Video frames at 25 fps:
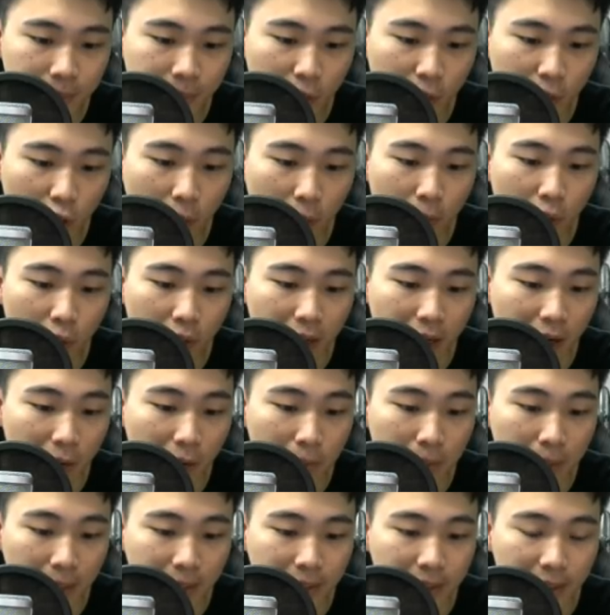Combo
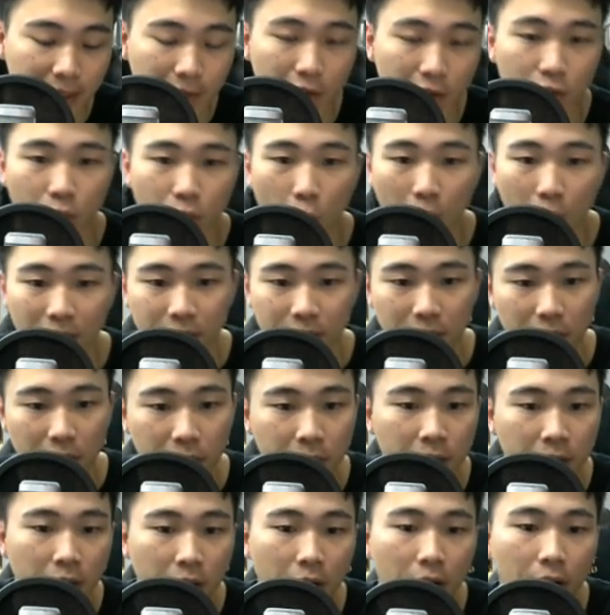count +7 for 1 round.
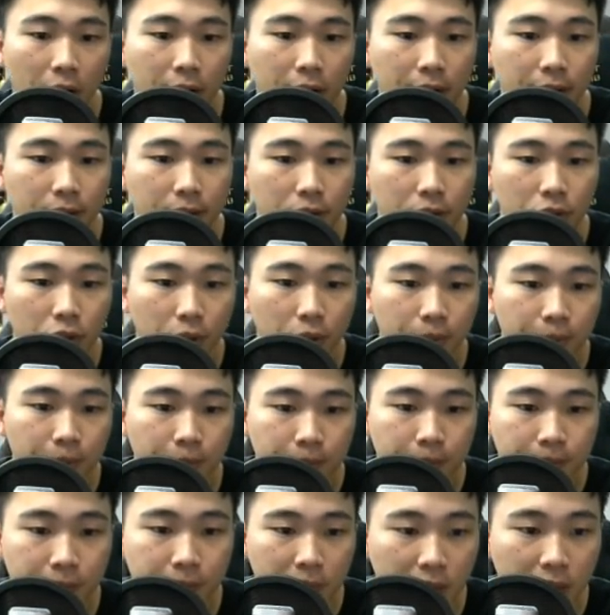Okay, so
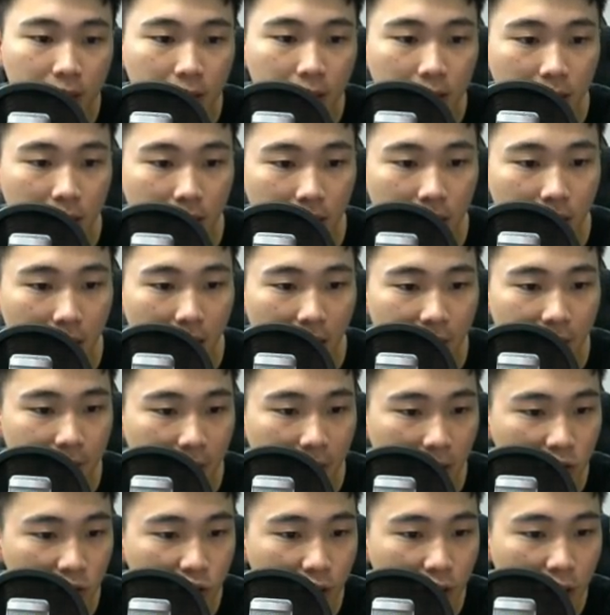I've
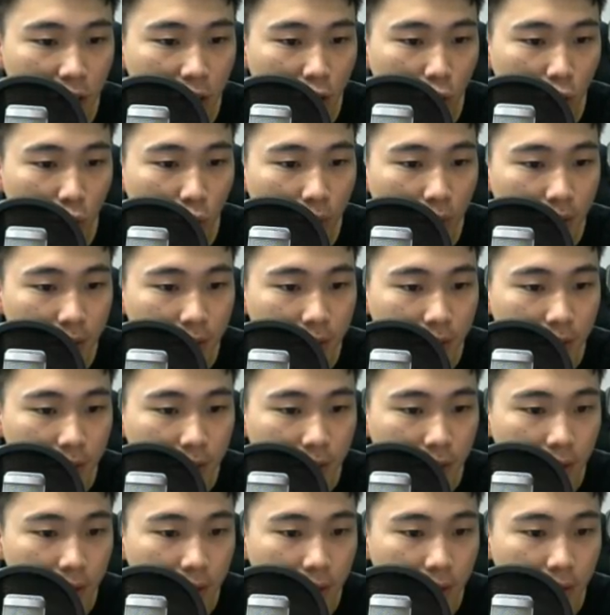actually lowered
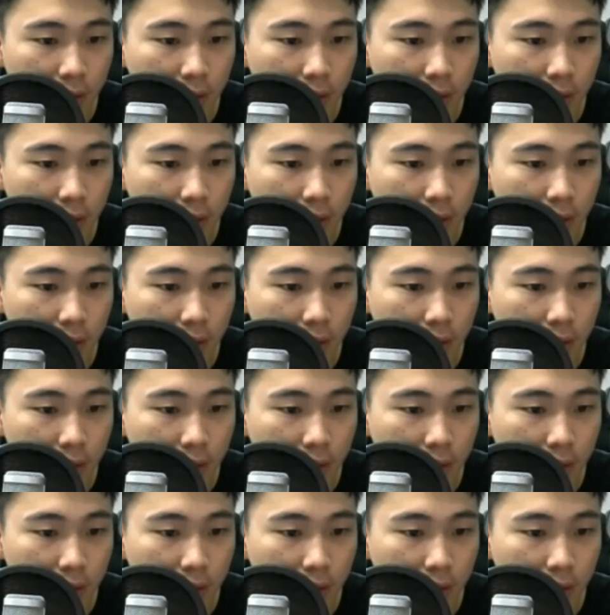the